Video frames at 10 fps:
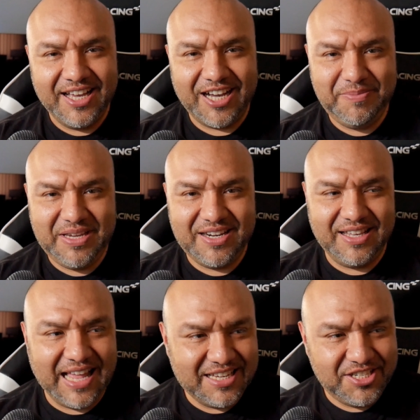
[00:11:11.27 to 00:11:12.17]
I mean,
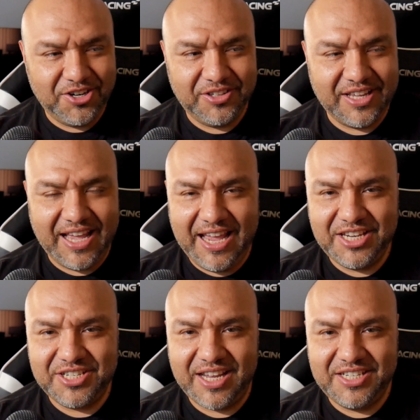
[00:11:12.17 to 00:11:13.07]
last year the
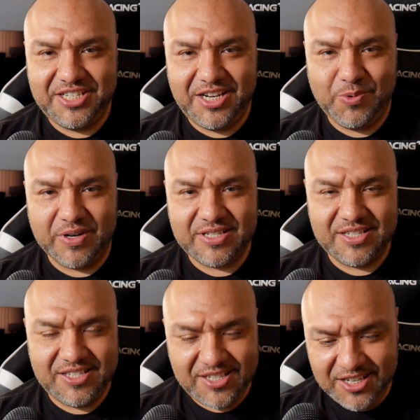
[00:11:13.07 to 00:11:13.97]
H9G
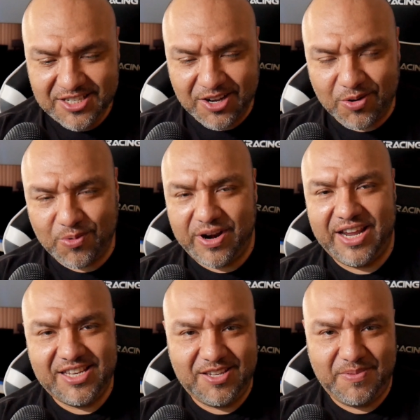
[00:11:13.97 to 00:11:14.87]
was such a
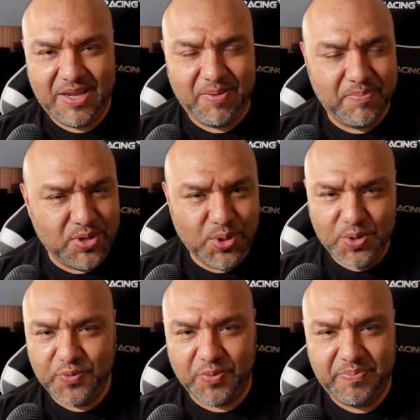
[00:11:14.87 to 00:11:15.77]
great TV,
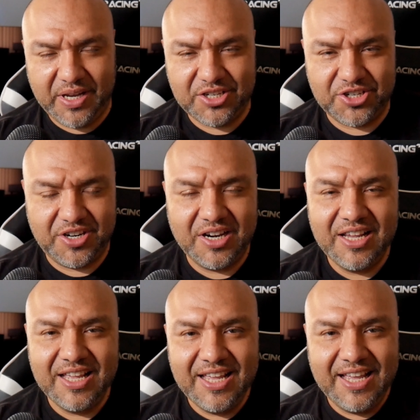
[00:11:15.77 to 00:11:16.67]
beautiful picture.
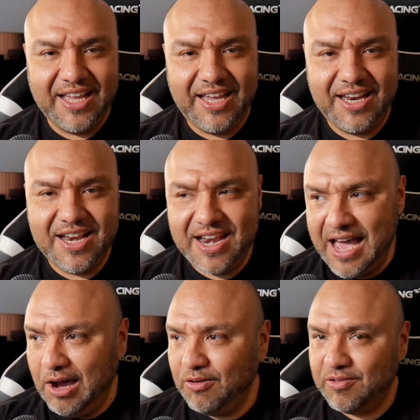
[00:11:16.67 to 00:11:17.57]
And
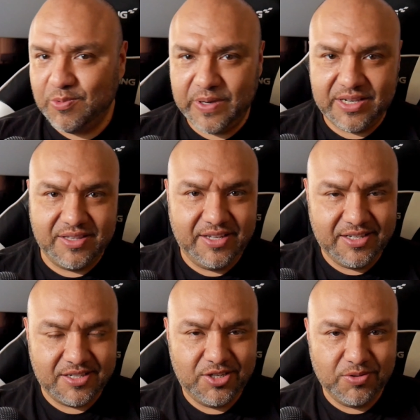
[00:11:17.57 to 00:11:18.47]
now with
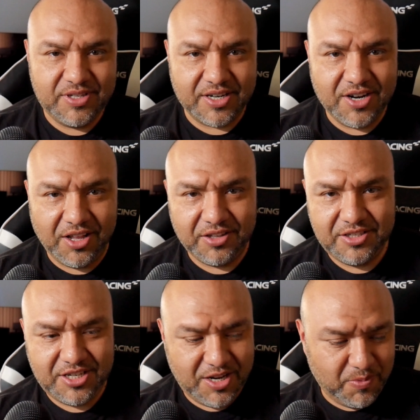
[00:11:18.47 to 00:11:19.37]
this new
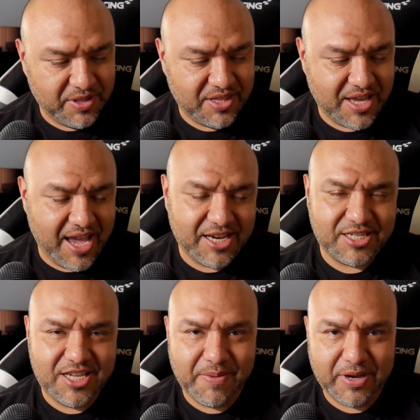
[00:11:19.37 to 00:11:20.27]
technology, with the
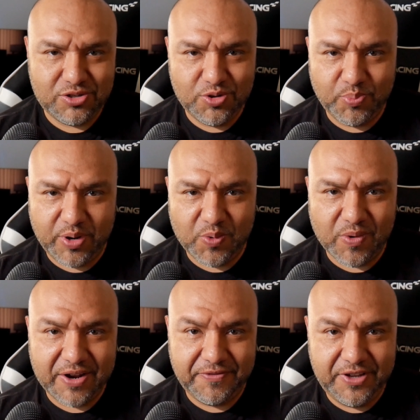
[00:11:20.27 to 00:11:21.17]
HDMI
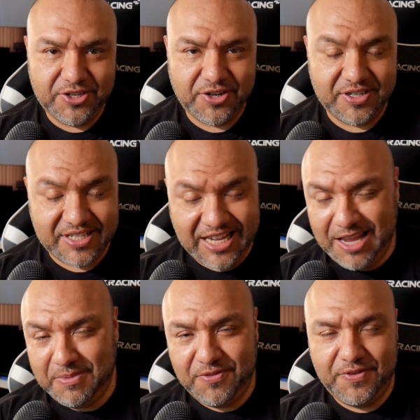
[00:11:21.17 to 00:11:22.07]
2.1 features,
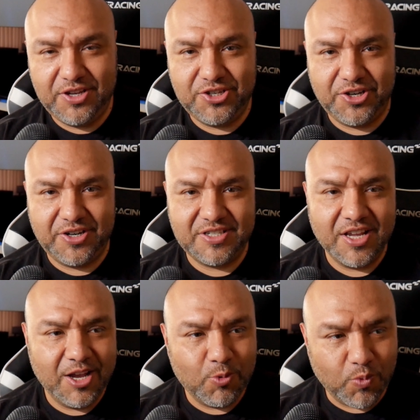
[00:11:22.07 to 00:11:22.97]
gaming features,
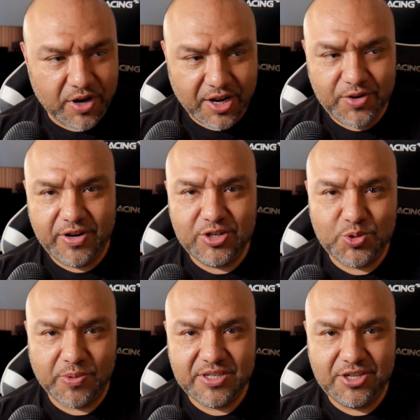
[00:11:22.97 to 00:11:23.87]

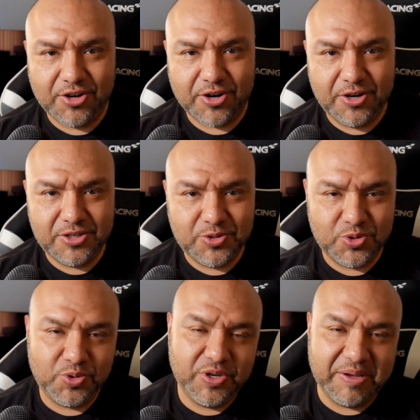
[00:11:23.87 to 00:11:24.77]
120 Hz,
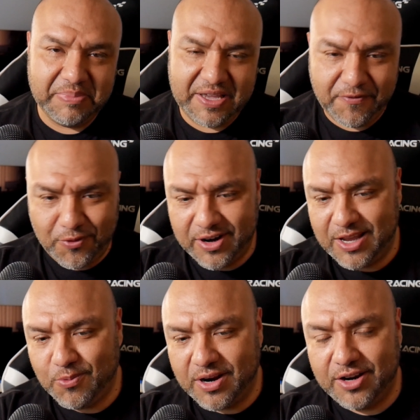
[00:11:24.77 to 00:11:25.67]
so you can play 4K
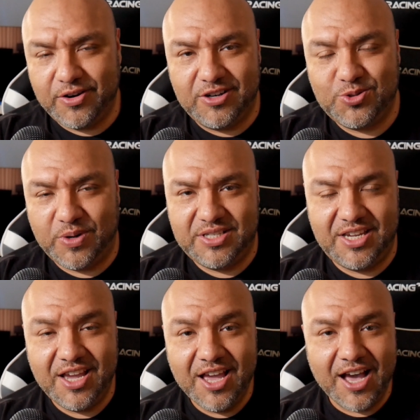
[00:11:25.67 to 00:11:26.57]
120.
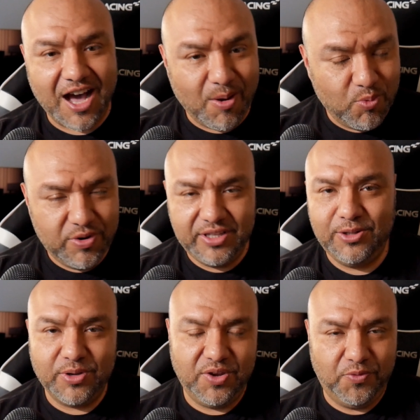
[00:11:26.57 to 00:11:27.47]
I'm really
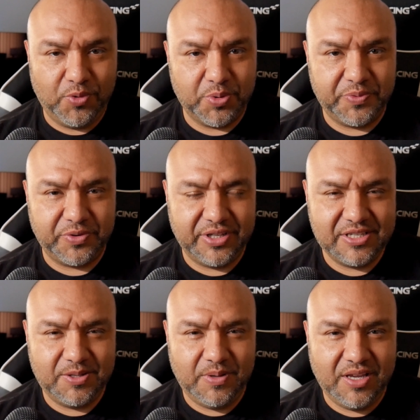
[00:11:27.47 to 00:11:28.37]
looking forward for this
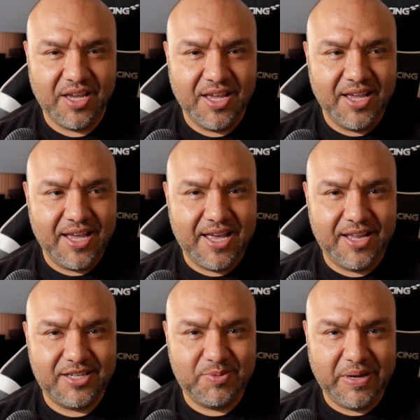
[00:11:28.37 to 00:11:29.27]
TV,
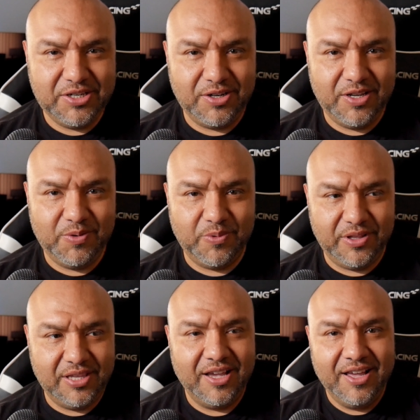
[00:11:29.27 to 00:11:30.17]
and especially
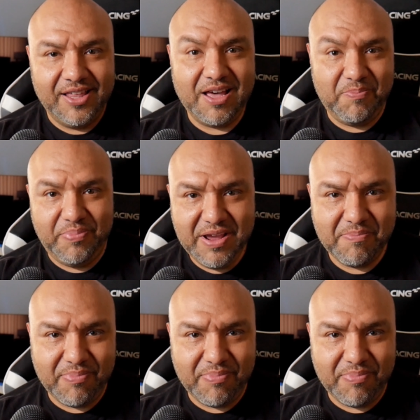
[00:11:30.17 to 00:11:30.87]
with that peak